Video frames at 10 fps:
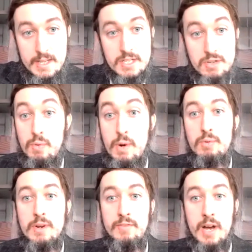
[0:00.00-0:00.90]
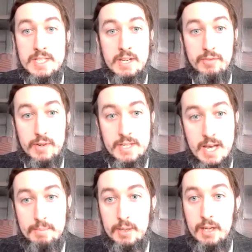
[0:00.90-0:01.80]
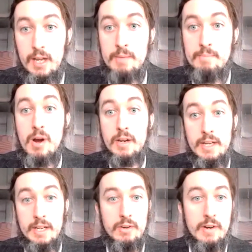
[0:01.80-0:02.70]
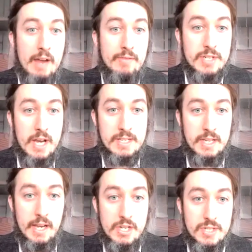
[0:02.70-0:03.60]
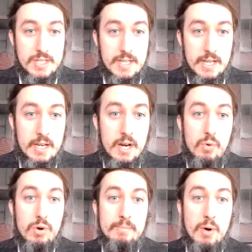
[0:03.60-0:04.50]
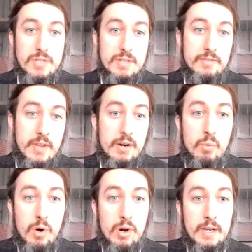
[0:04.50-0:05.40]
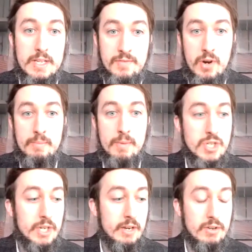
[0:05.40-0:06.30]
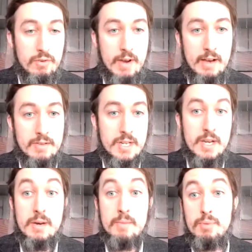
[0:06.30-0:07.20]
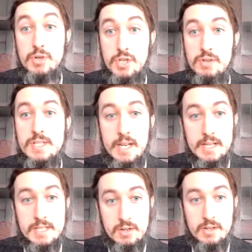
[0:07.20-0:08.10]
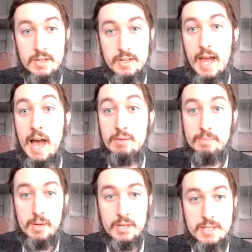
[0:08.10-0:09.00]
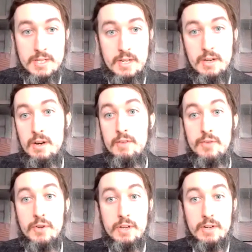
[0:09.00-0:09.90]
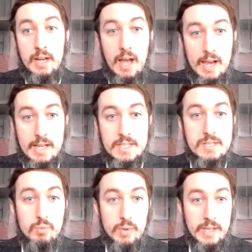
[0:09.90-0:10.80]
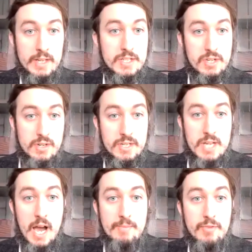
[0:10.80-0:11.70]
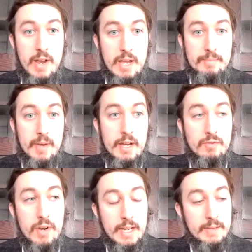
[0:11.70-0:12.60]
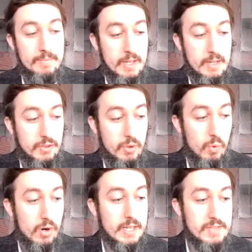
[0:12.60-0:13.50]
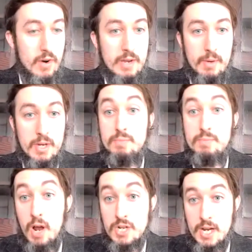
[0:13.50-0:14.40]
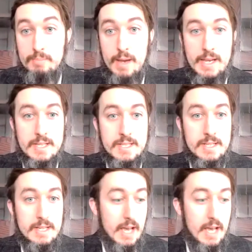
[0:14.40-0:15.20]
So if we were advising, for example, a marketing or an advertising agency, where most of their work is very much geared around producing a certain output for their clients within a certain time frame, and really the work is very much project-based.